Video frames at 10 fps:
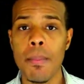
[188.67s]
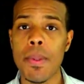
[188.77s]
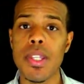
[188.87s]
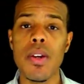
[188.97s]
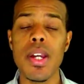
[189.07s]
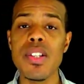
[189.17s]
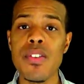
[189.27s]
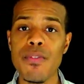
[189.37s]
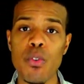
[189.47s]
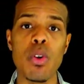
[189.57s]
But there is
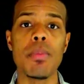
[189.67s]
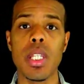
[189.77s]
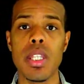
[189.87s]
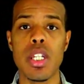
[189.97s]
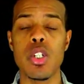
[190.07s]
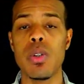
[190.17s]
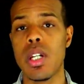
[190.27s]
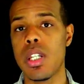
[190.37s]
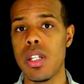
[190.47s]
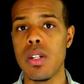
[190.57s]
a formula that you
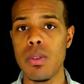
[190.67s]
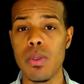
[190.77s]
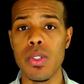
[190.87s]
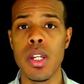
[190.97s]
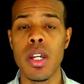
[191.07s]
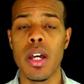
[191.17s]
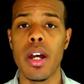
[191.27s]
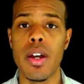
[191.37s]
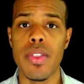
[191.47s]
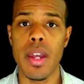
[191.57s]
can use
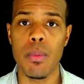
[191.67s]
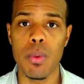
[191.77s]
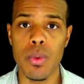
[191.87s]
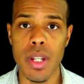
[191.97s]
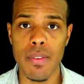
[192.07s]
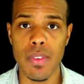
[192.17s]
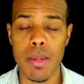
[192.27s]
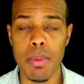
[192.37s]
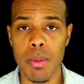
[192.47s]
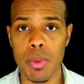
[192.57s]
that will definitely
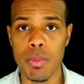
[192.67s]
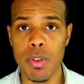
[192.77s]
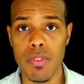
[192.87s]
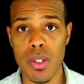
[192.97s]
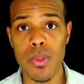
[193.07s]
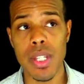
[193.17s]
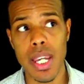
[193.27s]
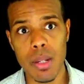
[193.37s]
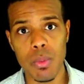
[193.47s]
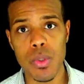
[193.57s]
bump up your views
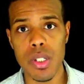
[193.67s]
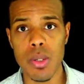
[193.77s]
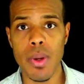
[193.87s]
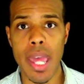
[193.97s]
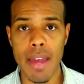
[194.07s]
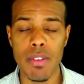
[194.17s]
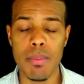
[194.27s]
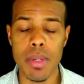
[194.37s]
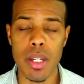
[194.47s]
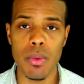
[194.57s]
and will still have
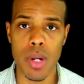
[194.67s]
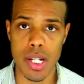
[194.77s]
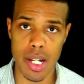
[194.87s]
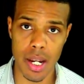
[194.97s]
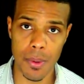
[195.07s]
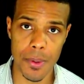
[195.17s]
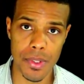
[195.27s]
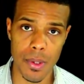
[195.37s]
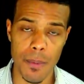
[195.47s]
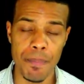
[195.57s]
it be a great title.
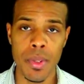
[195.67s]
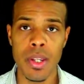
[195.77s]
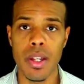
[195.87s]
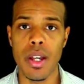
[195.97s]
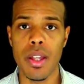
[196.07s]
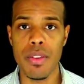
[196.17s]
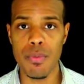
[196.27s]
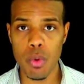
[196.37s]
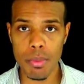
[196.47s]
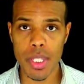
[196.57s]
So the
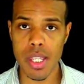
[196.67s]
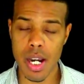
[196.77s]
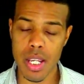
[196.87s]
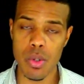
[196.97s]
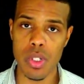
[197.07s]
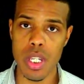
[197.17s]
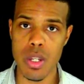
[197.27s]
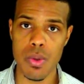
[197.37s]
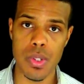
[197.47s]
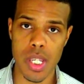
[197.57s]
formula that I usually
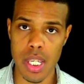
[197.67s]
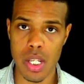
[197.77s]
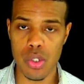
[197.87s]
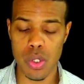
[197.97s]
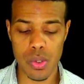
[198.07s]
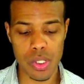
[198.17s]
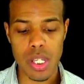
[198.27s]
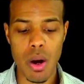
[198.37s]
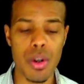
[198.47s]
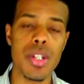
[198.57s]
use is use
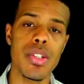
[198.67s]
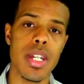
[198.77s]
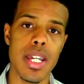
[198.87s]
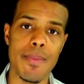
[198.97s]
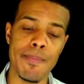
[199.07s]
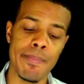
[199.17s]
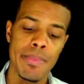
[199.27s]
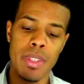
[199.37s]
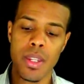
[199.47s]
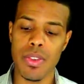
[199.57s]
the artist name,
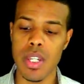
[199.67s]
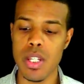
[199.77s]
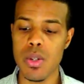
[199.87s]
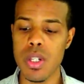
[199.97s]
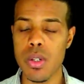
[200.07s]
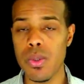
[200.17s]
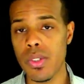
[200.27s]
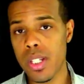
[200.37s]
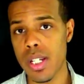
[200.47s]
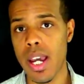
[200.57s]
then you use
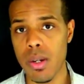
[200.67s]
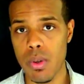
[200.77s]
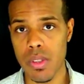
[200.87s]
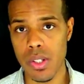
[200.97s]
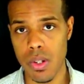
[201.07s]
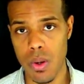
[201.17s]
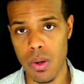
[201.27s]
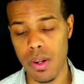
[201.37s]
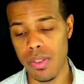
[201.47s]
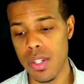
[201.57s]
the title of the
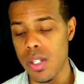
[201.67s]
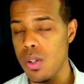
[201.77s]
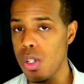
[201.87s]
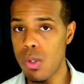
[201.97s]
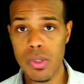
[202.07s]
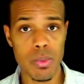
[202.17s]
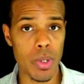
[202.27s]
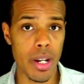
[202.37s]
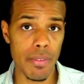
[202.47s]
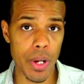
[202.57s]
song, then you use
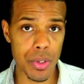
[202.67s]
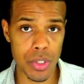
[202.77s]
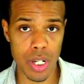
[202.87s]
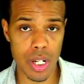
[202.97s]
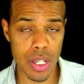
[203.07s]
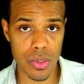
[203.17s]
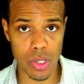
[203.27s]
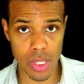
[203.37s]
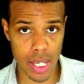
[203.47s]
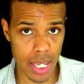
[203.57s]
whatever else you're going to use
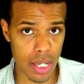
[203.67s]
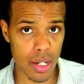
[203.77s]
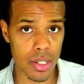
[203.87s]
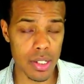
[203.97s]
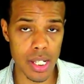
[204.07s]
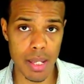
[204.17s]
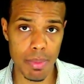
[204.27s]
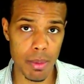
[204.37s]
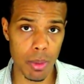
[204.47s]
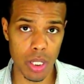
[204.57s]
at the end to get
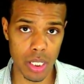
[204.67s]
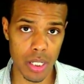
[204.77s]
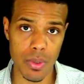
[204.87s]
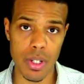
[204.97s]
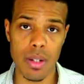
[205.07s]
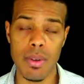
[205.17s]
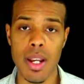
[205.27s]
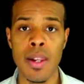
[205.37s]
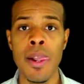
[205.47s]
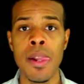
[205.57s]
people to click on it, right?